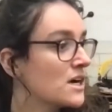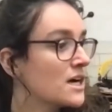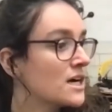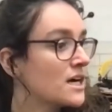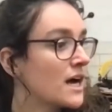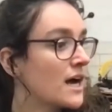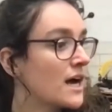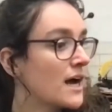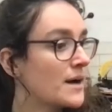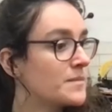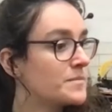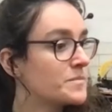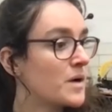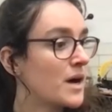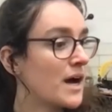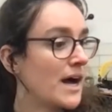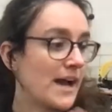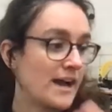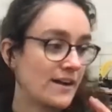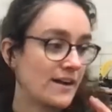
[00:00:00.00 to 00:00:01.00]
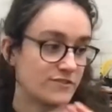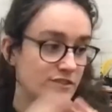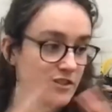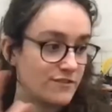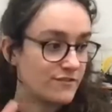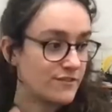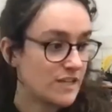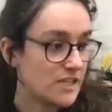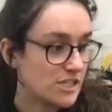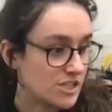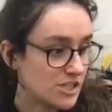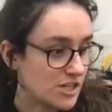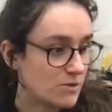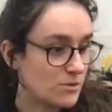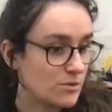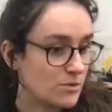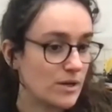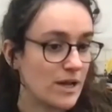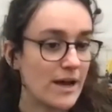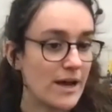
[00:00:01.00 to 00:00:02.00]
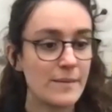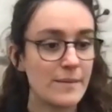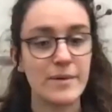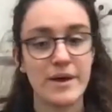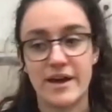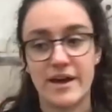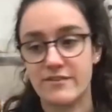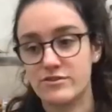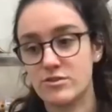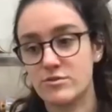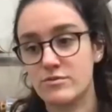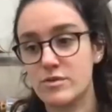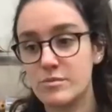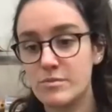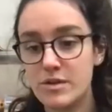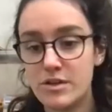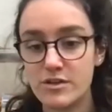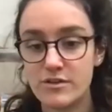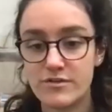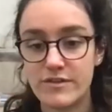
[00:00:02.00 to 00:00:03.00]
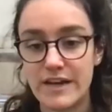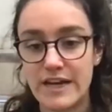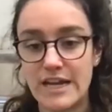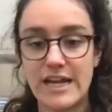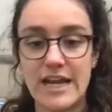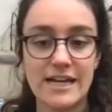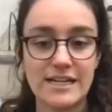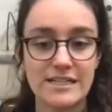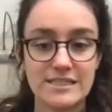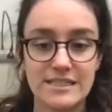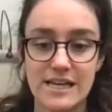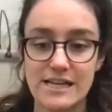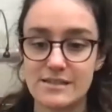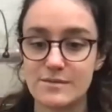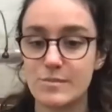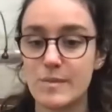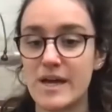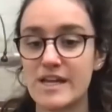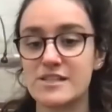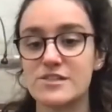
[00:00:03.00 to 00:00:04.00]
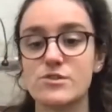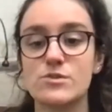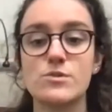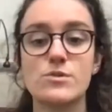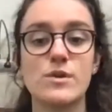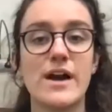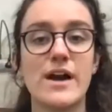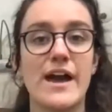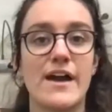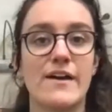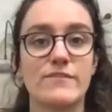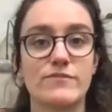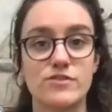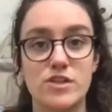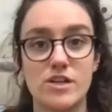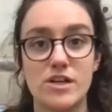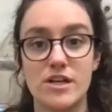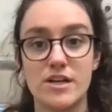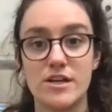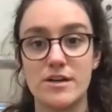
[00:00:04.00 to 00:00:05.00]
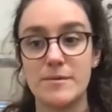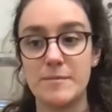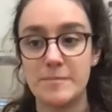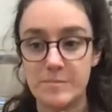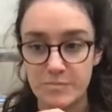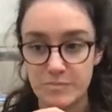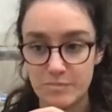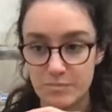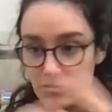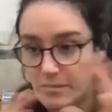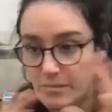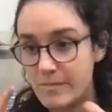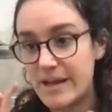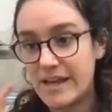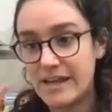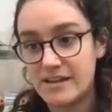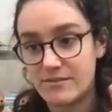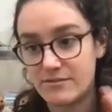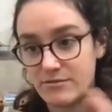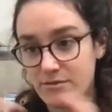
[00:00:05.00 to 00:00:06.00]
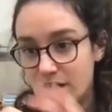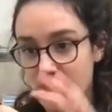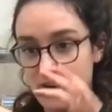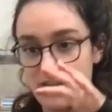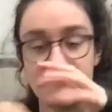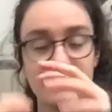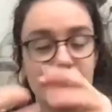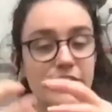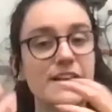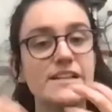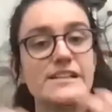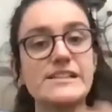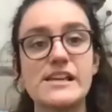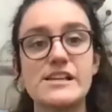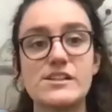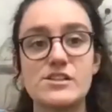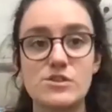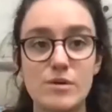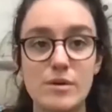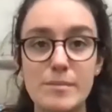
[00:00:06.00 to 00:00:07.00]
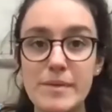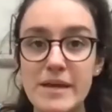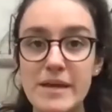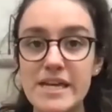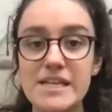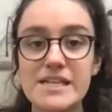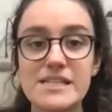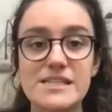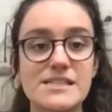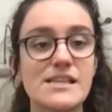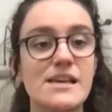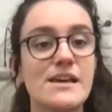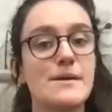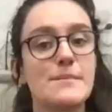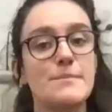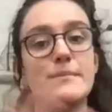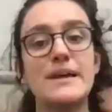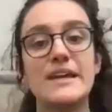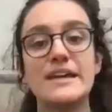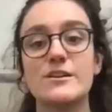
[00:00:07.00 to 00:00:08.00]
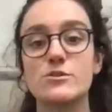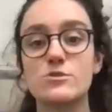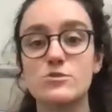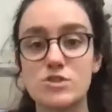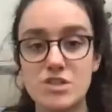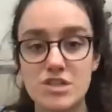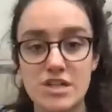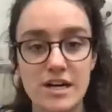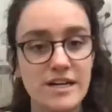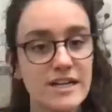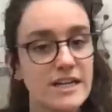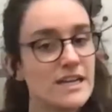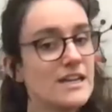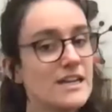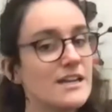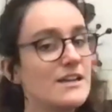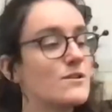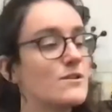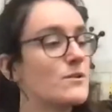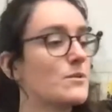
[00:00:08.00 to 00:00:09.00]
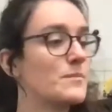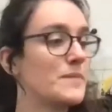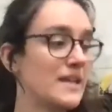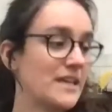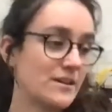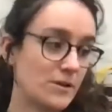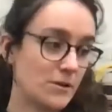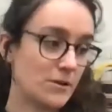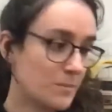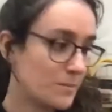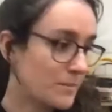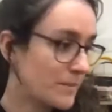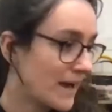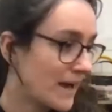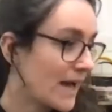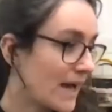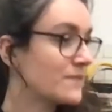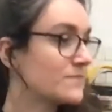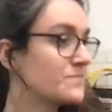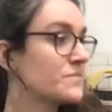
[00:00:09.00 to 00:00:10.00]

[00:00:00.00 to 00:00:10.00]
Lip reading: I have to finish it all up. I have to remove any excess metal. I have to fix it to a piece, make it all shiny or make it all matte.